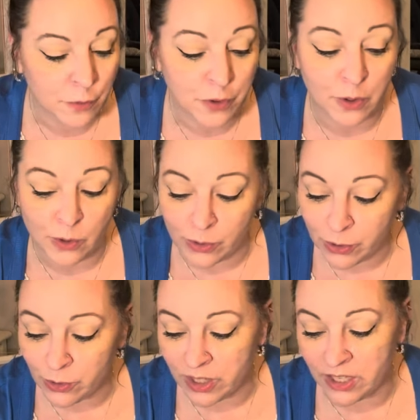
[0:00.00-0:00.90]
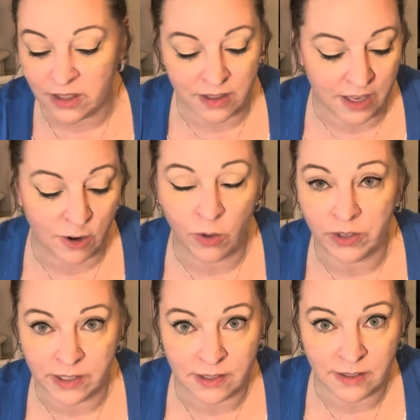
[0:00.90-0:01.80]
for those who think that they don't
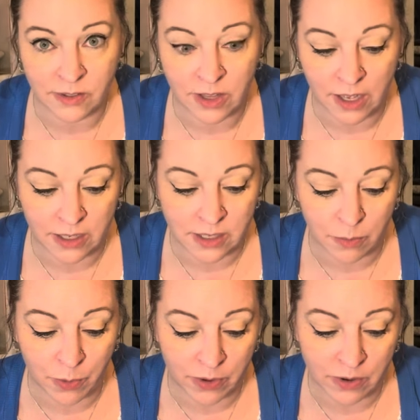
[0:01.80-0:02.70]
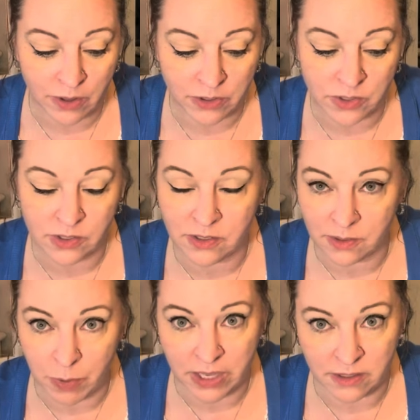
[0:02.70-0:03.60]
listen to the idea portal, it just
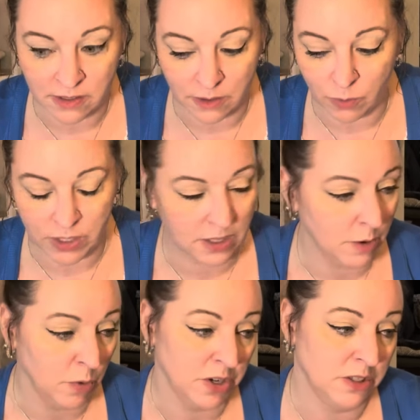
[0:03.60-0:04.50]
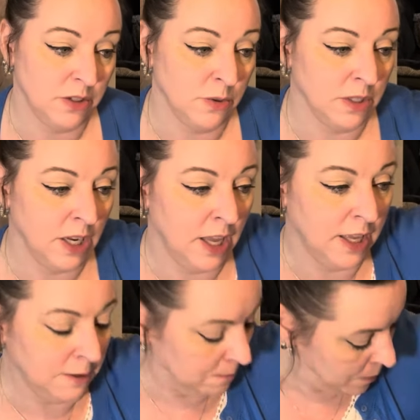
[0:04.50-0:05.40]
depends on what they want to do or
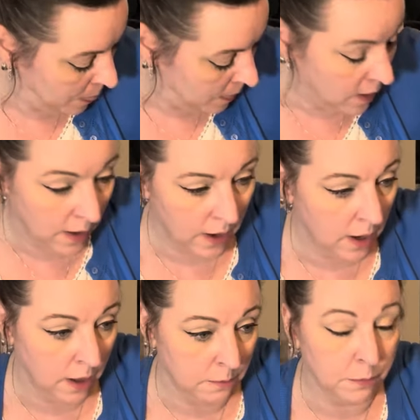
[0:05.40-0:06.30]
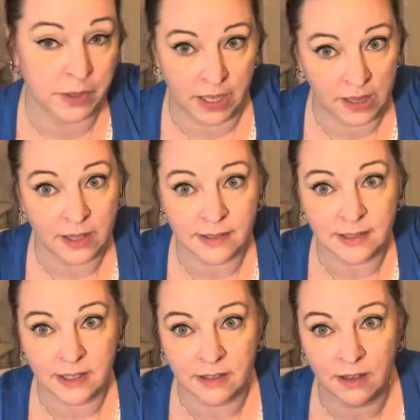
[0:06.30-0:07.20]
not. Um, but they
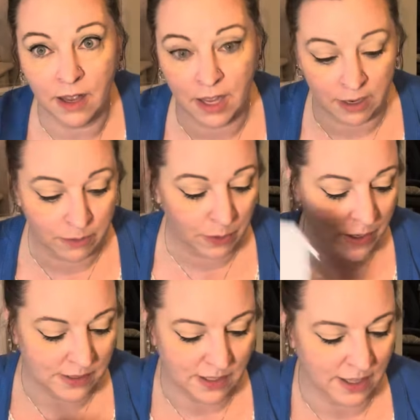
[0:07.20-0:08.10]
listened. I requested